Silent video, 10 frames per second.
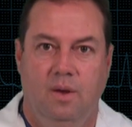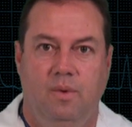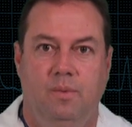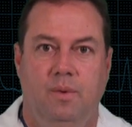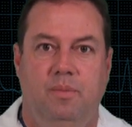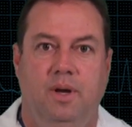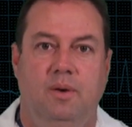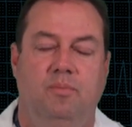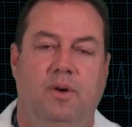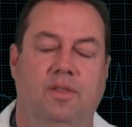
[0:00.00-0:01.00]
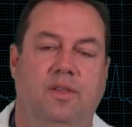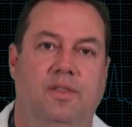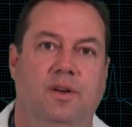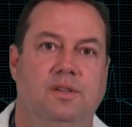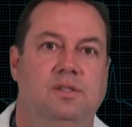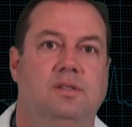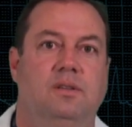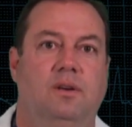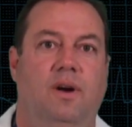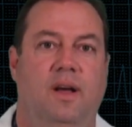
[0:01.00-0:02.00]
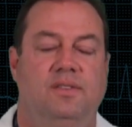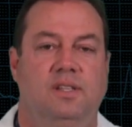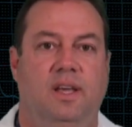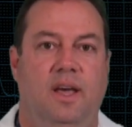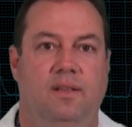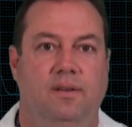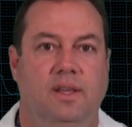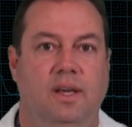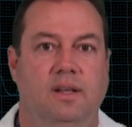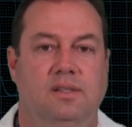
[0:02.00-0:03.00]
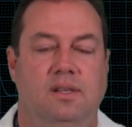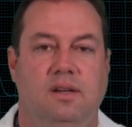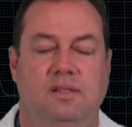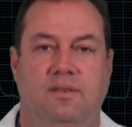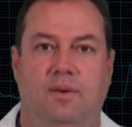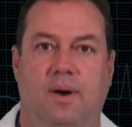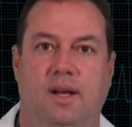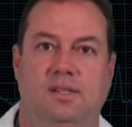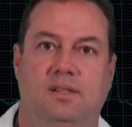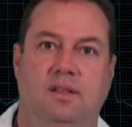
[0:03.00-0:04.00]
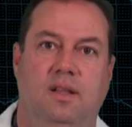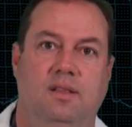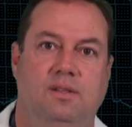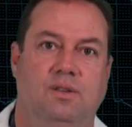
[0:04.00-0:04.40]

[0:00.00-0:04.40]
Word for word: when we put both of those graphs together, the incidence of arrest and then the